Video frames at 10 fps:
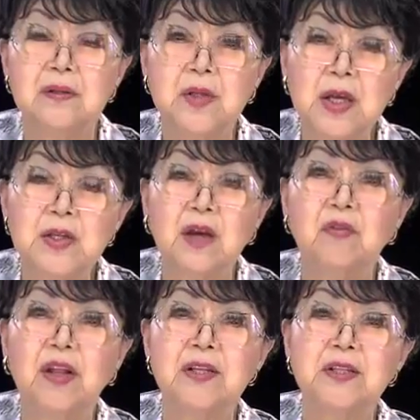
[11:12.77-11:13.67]
sense
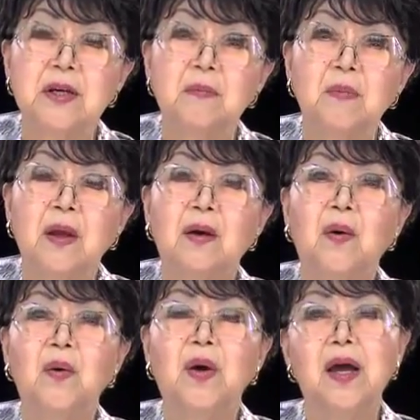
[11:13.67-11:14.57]
evidence.
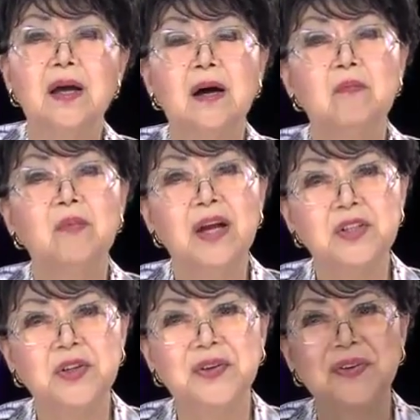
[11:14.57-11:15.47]
Okay, God
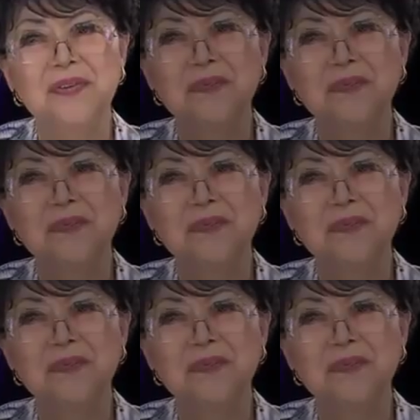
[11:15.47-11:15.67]
bless you.